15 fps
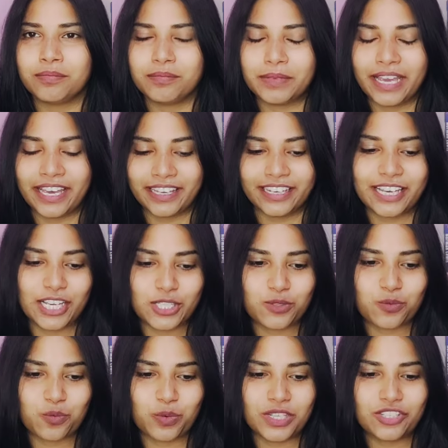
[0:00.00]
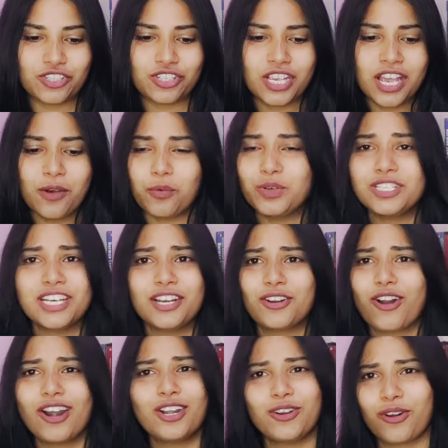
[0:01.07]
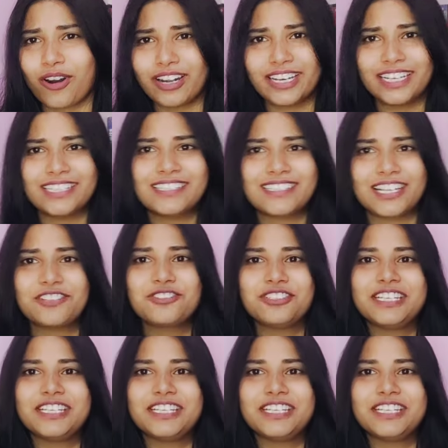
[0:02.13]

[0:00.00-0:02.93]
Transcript: areas which are not taught in such